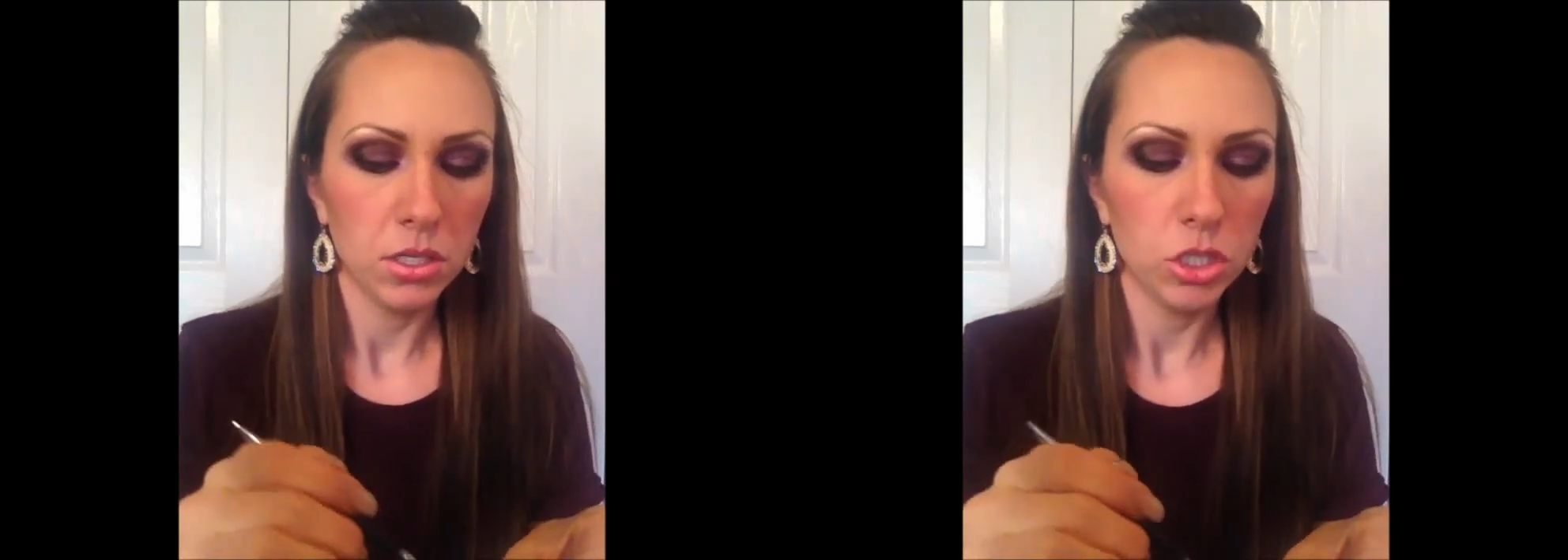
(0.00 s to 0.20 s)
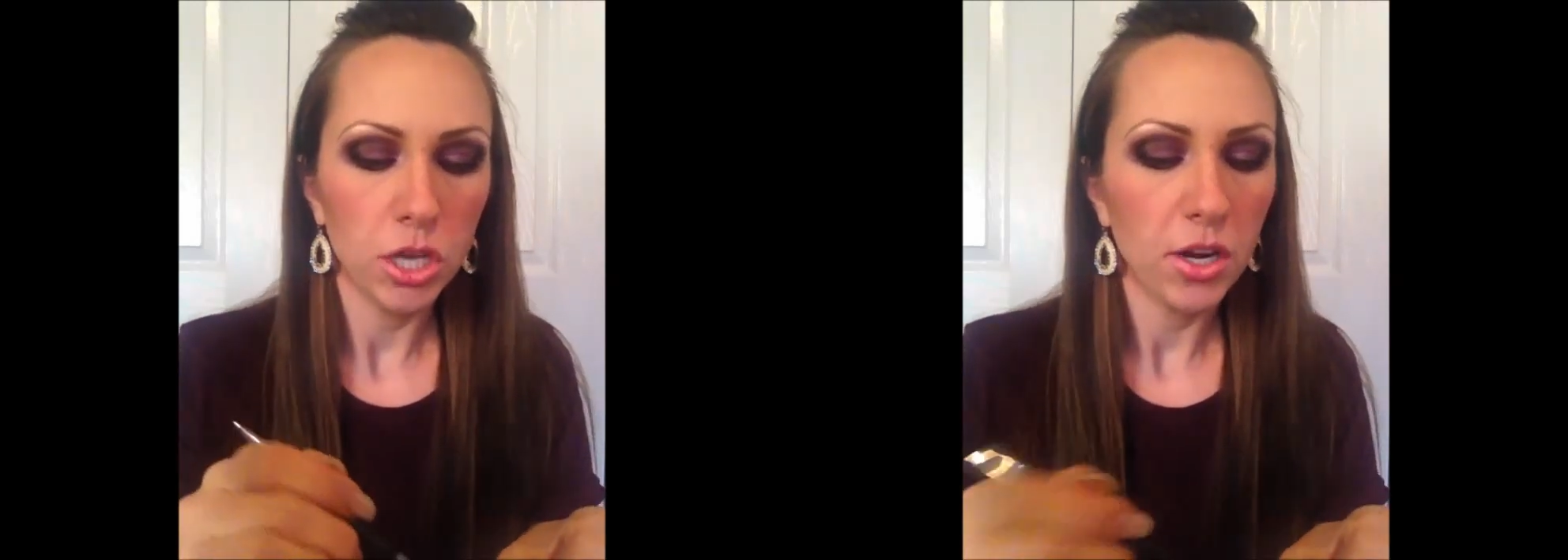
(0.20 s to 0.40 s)

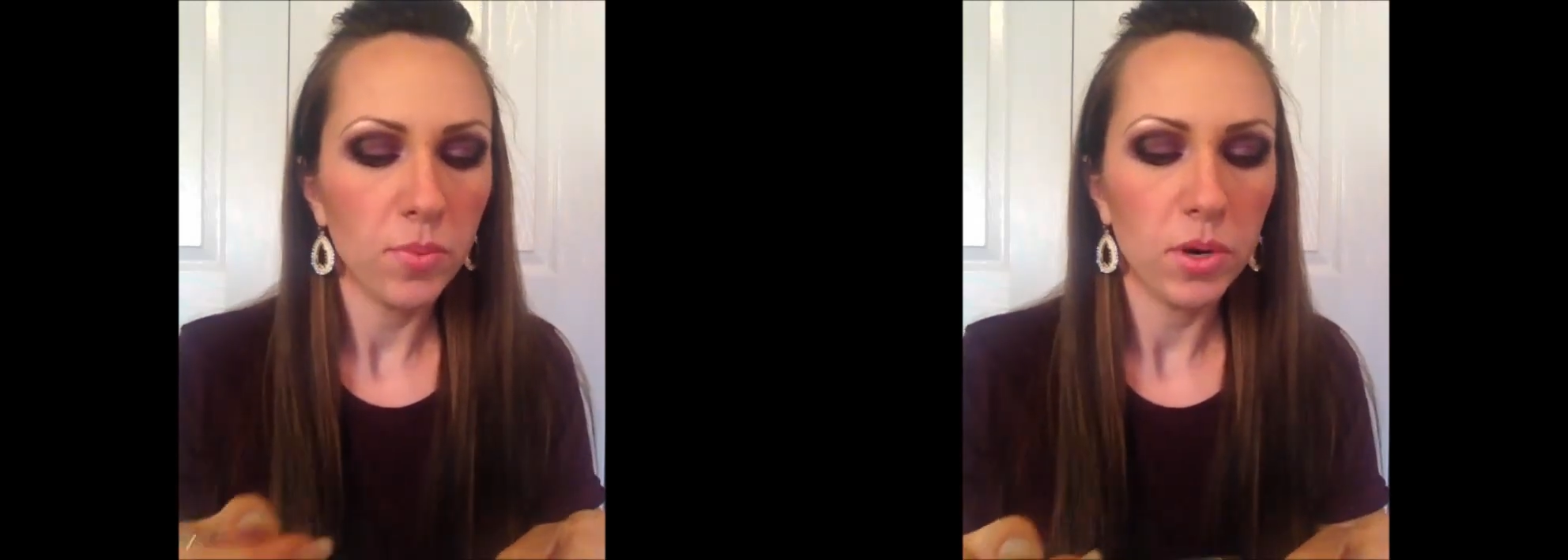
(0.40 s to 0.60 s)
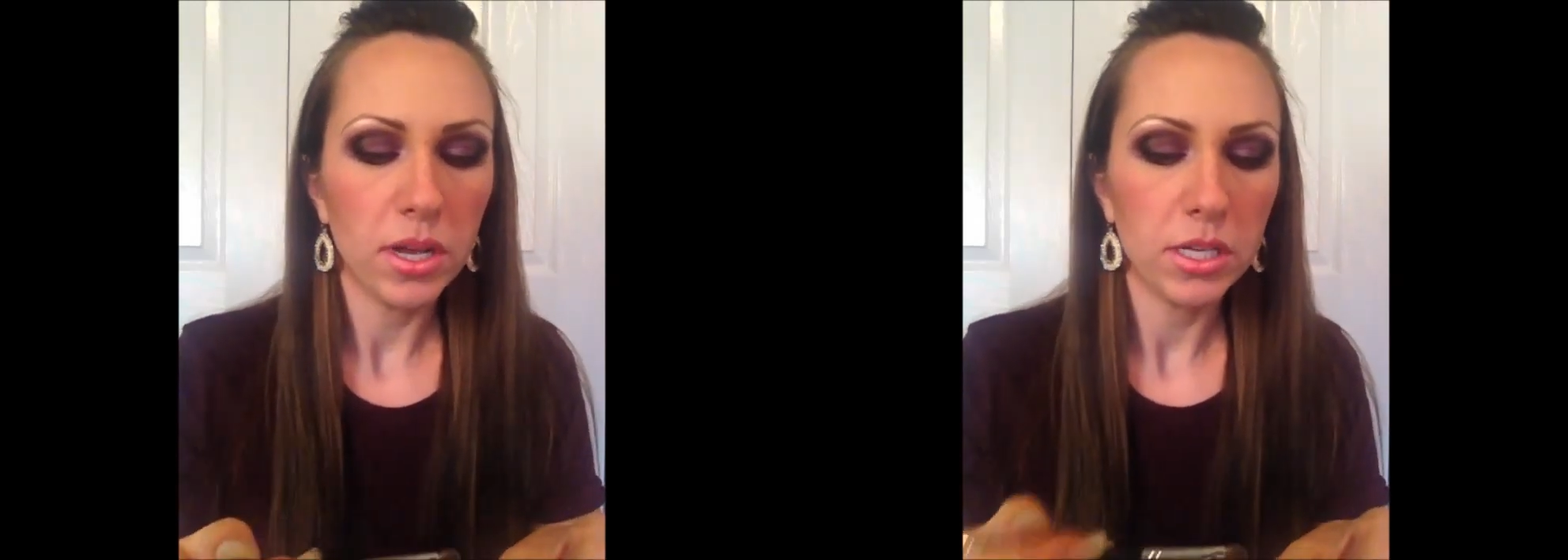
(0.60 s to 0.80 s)
shader
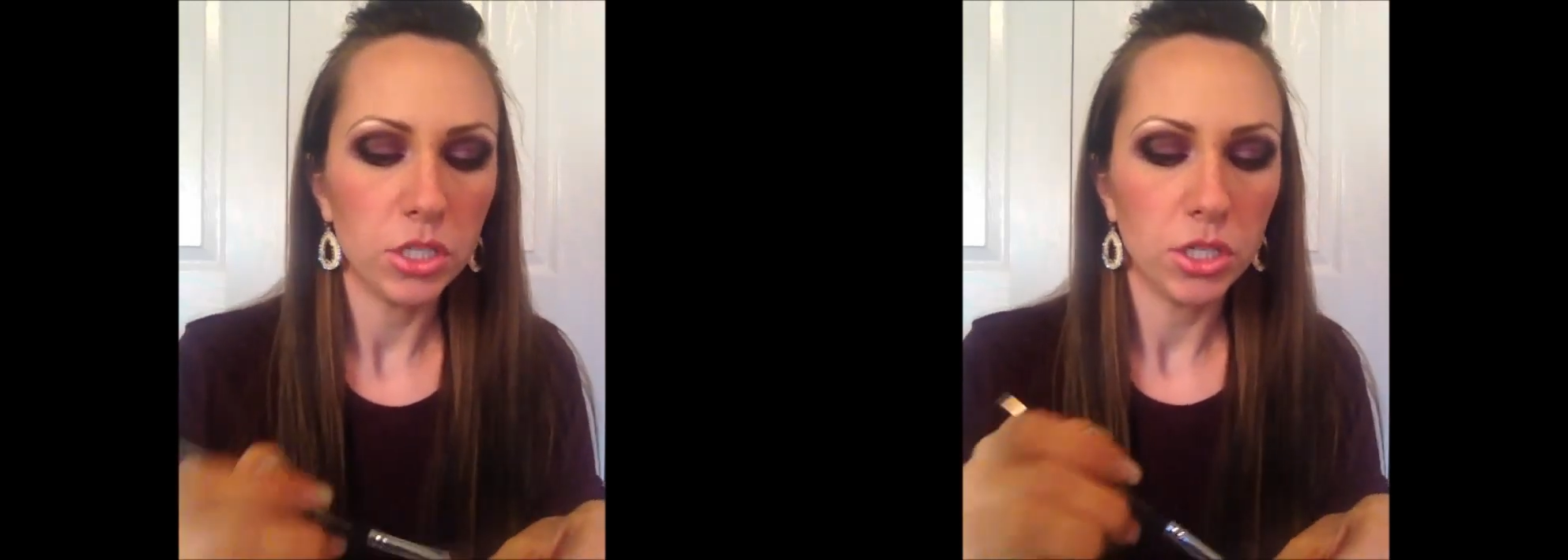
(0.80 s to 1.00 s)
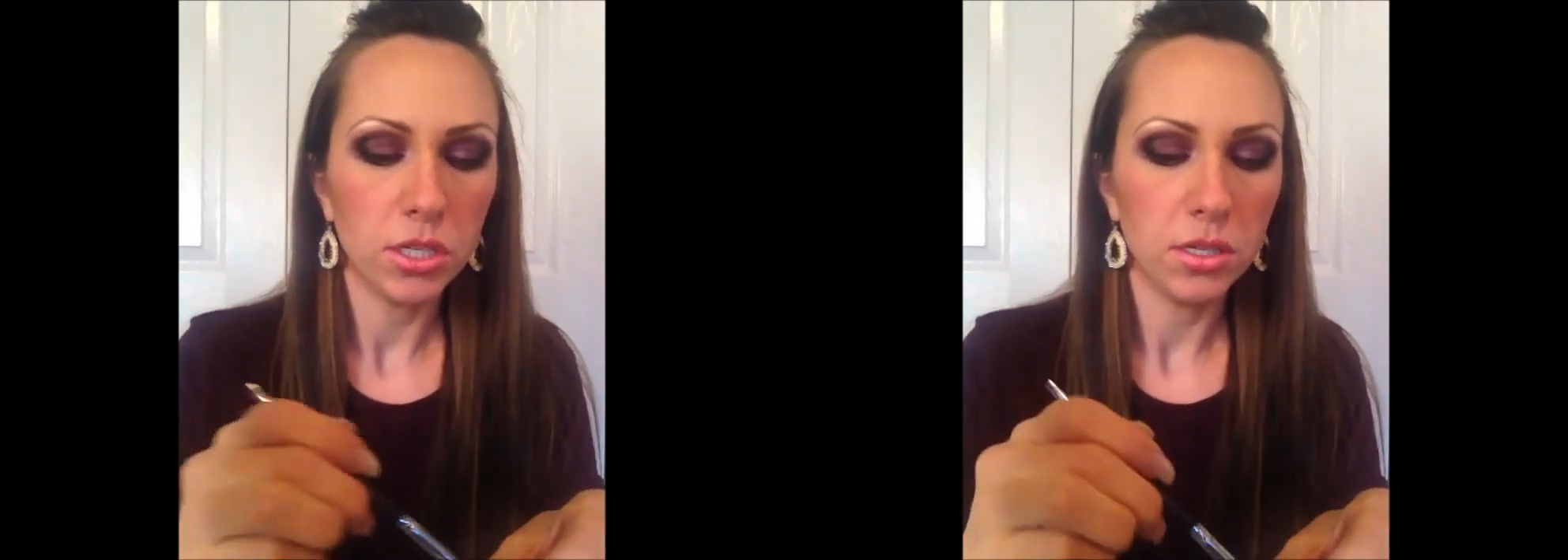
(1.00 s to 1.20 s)

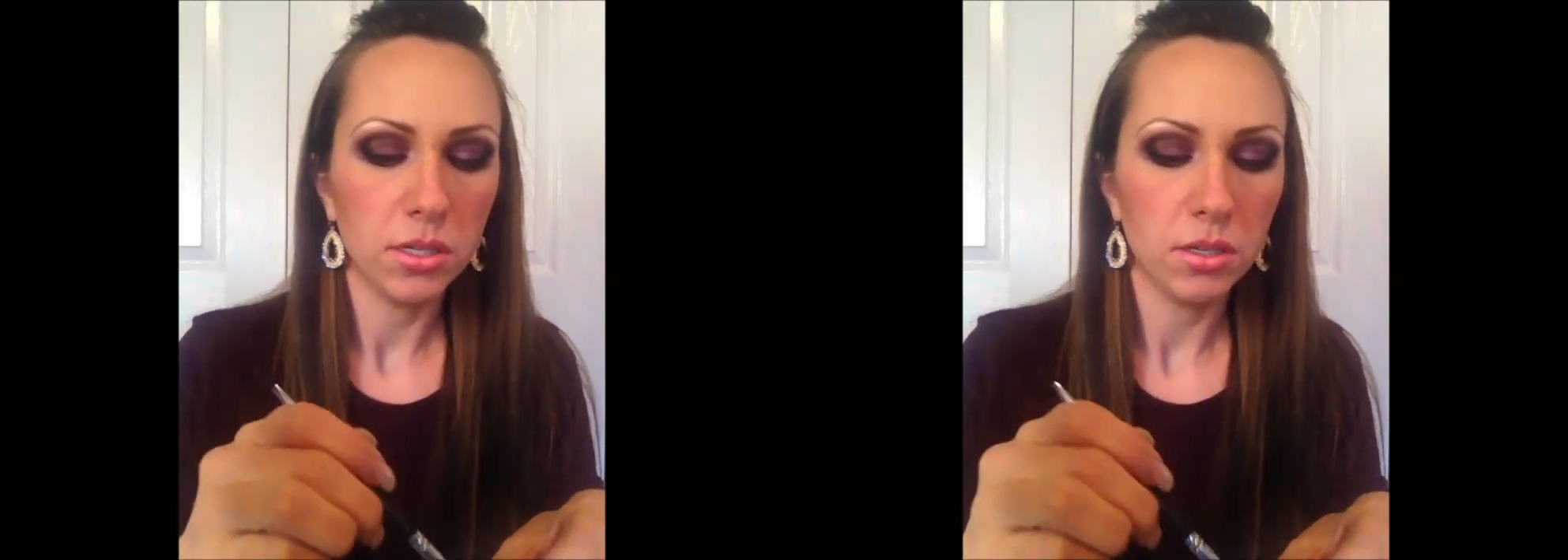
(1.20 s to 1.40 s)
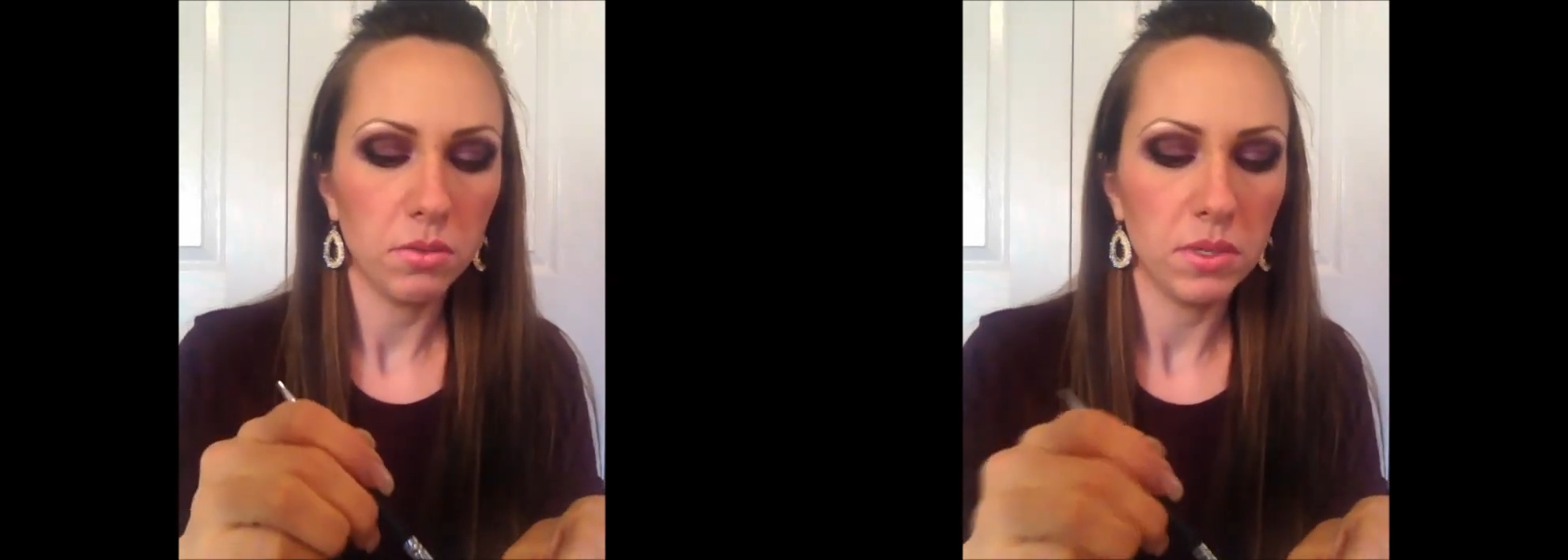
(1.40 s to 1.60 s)
brush
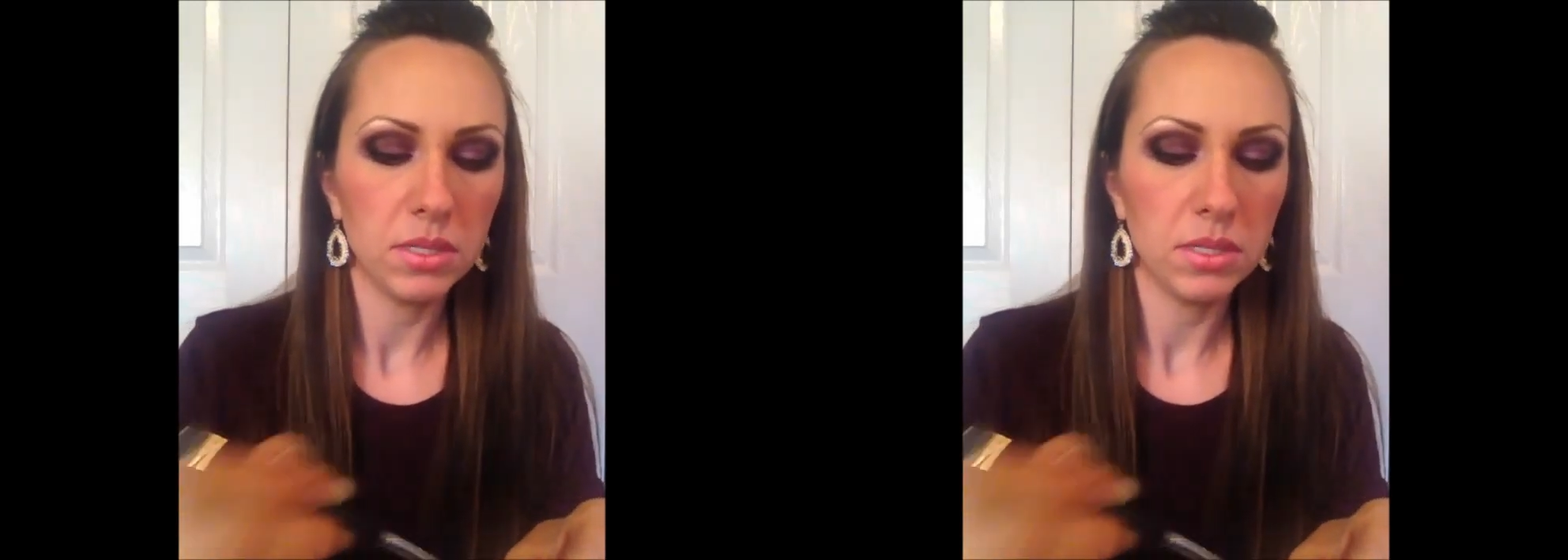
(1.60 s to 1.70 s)
with